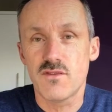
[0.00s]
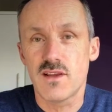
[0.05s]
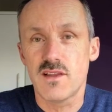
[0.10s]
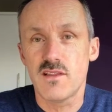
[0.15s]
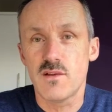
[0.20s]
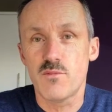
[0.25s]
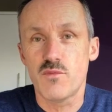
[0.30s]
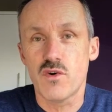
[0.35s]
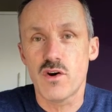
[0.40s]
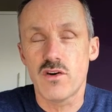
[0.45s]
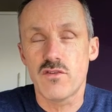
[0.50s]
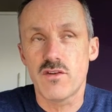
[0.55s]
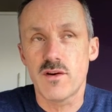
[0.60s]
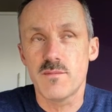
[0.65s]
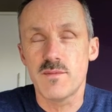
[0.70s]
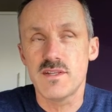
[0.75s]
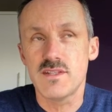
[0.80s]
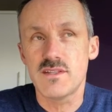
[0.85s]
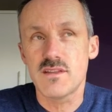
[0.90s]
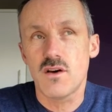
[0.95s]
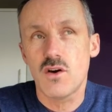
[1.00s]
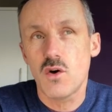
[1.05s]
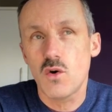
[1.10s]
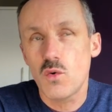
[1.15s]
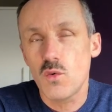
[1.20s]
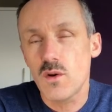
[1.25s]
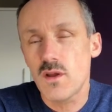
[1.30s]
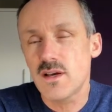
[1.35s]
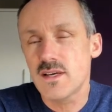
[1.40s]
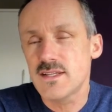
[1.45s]
in the program is the
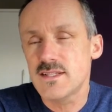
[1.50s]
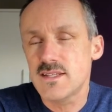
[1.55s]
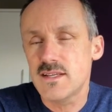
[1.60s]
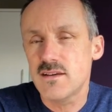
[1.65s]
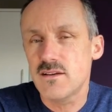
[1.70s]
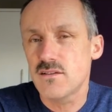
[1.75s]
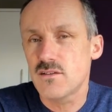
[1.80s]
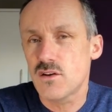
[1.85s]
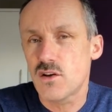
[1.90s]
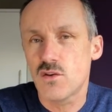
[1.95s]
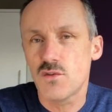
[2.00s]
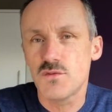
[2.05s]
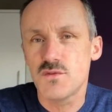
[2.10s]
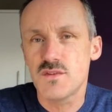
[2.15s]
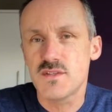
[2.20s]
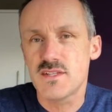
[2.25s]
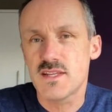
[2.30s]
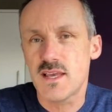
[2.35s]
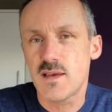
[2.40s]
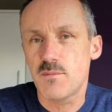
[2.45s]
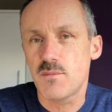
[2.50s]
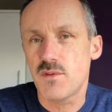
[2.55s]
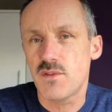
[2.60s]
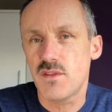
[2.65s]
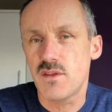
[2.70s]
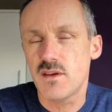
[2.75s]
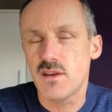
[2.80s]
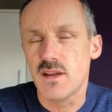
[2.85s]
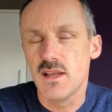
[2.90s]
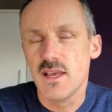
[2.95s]
whole idea and concept
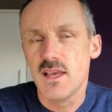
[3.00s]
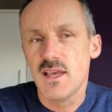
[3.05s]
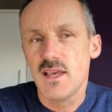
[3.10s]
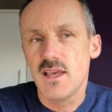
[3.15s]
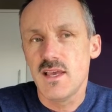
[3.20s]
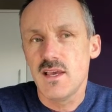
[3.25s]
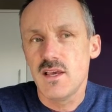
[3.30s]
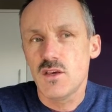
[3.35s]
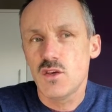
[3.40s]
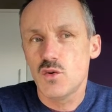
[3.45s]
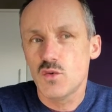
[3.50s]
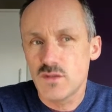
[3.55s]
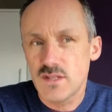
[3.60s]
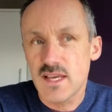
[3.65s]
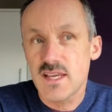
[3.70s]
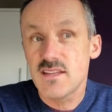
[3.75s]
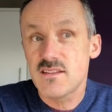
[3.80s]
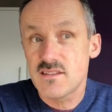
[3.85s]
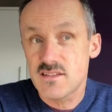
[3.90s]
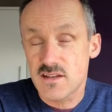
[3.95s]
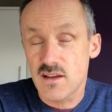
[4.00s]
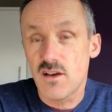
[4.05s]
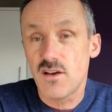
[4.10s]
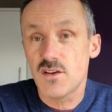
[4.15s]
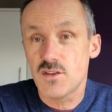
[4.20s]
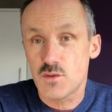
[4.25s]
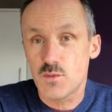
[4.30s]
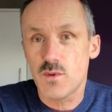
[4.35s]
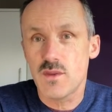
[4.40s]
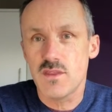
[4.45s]
that your day
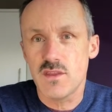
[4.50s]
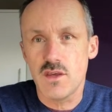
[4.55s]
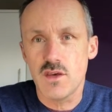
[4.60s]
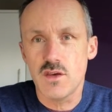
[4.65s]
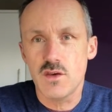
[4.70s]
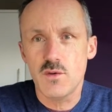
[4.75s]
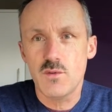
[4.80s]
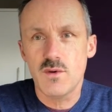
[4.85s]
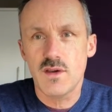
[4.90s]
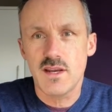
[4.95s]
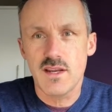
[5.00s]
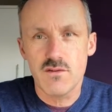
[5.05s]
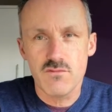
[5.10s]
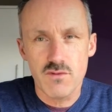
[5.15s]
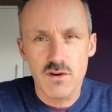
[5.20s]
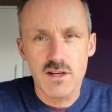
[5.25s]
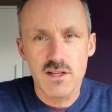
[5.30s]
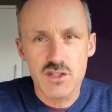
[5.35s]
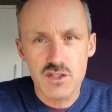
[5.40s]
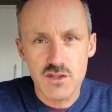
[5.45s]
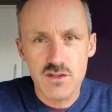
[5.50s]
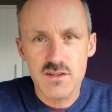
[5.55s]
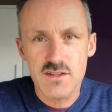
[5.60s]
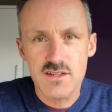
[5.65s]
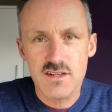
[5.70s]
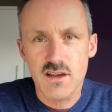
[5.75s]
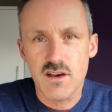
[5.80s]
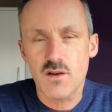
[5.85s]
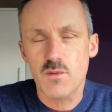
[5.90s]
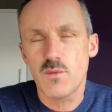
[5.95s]
starts with you, and it really should
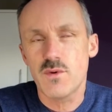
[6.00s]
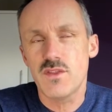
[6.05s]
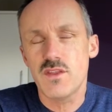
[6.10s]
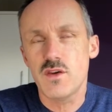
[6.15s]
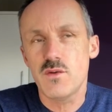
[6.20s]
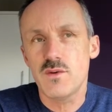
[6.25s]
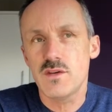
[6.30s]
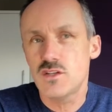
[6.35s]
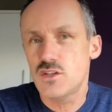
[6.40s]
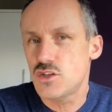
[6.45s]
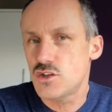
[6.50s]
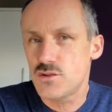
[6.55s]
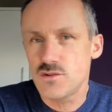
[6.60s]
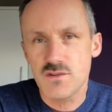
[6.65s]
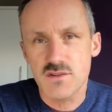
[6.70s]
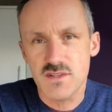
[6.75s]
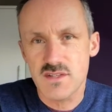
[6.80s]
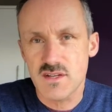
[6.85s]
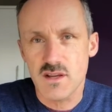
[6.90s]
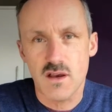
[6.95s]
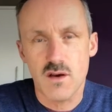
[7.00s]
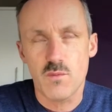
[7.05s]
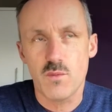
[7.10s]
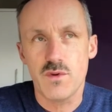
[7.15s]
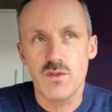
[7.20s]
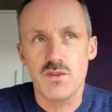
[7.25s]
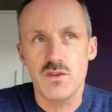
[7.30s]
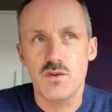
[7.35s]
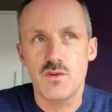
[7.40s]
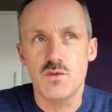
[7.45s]
start with you. It shouldn't start
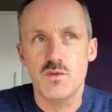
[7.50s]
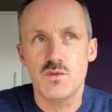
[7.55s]
with you